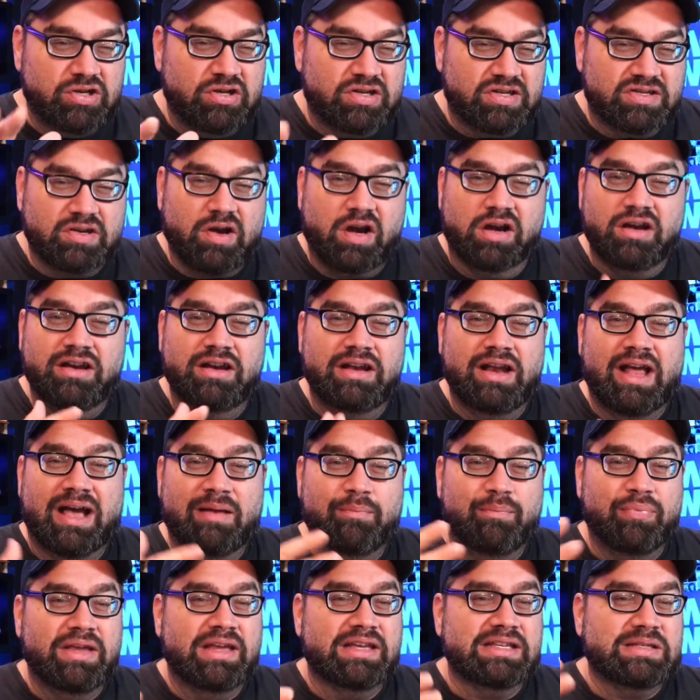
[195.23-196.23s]
are starting to
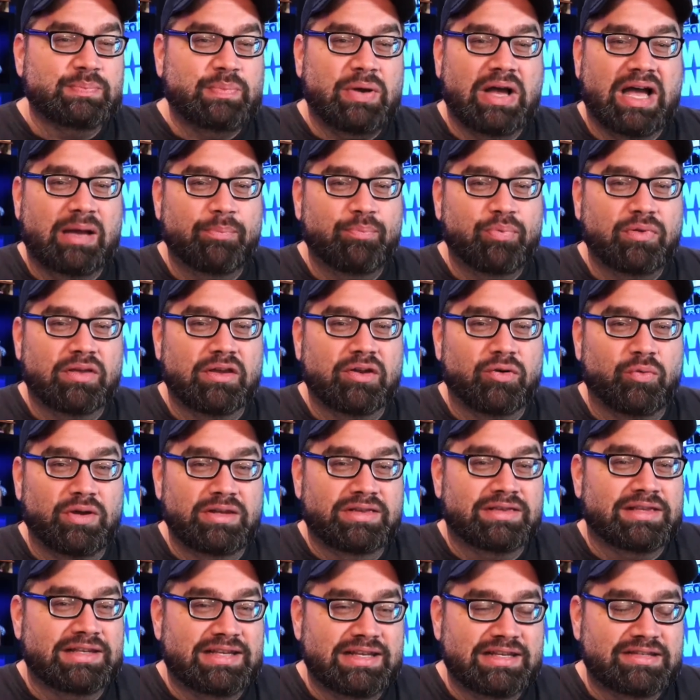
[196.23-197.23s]
not be as popular
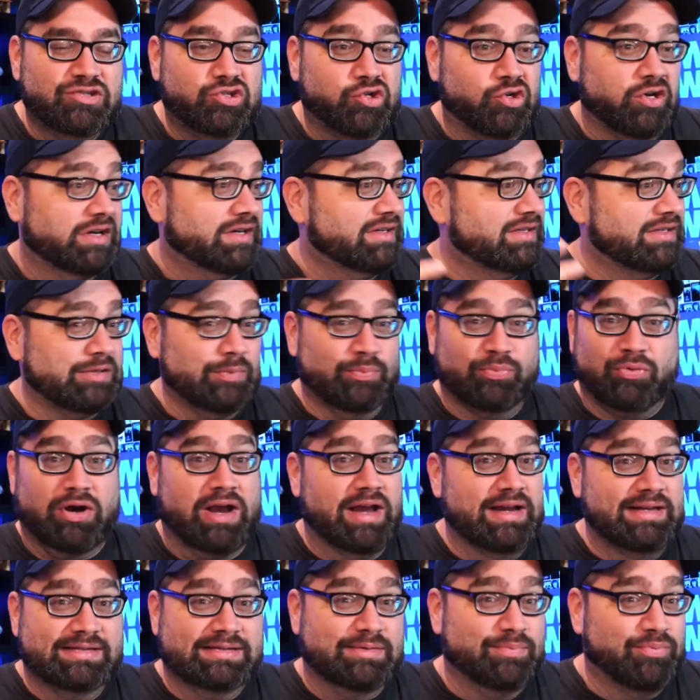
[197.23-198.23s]
with the districts.
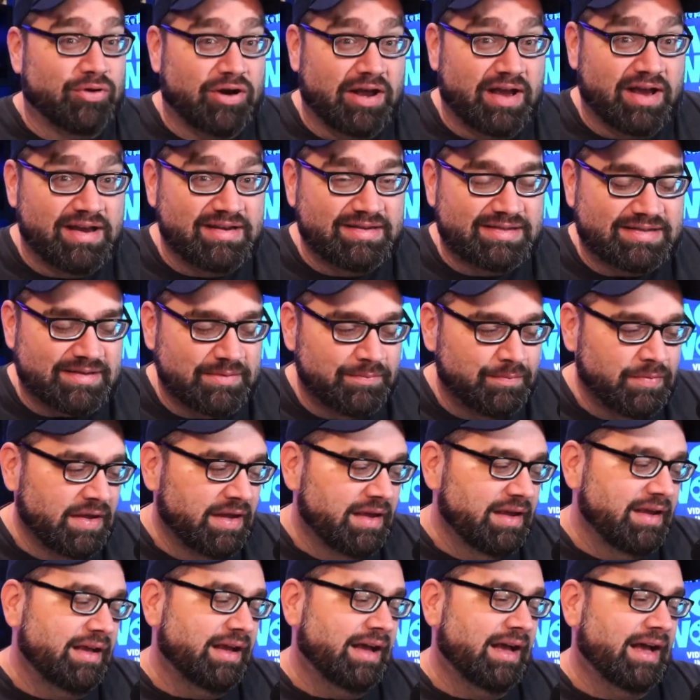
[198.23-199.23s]
Surprise, surprise.
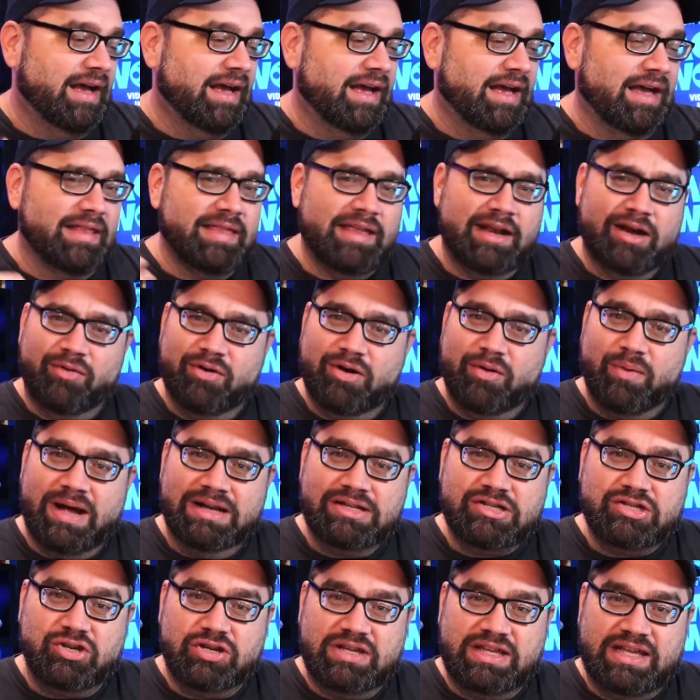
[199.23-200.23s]
They don't want to
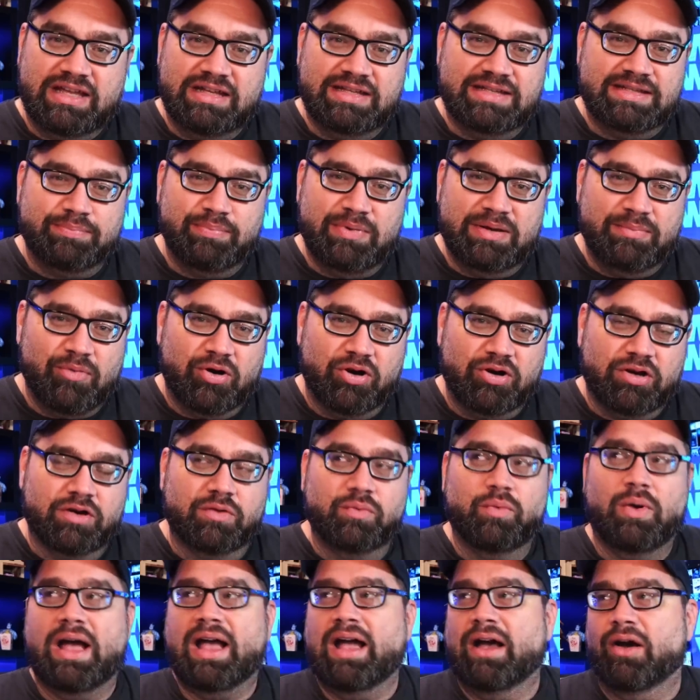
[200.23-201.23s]
watch their kids be
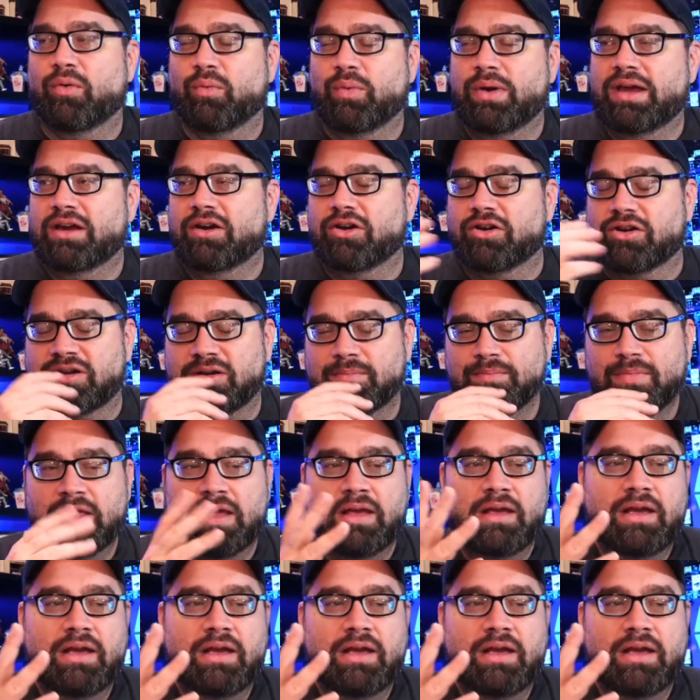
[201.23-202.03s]
murdered. Wow, weird.